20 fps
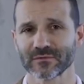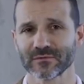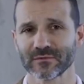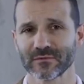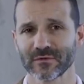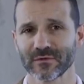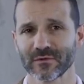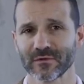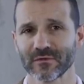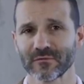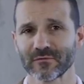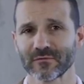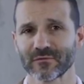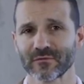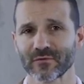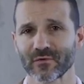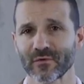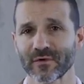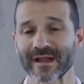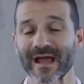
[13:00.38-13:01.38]
to, uh,
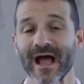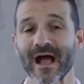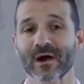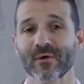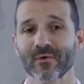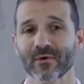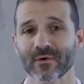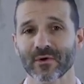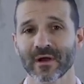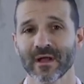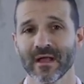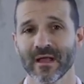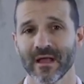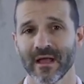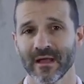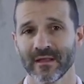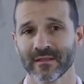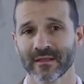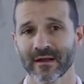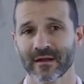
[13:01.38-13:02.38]
to an hour.
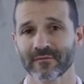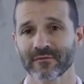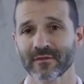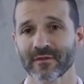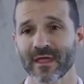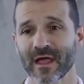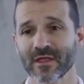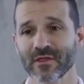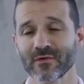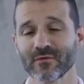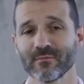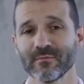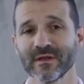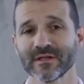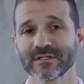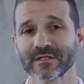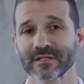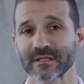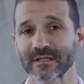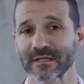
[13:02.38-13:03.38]
And then after that, you
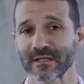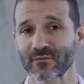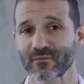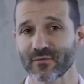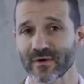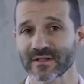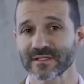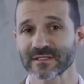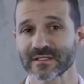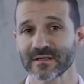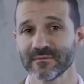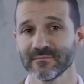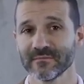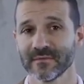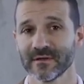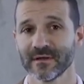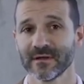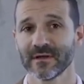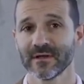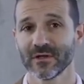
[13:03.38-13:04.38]
basically rinse them.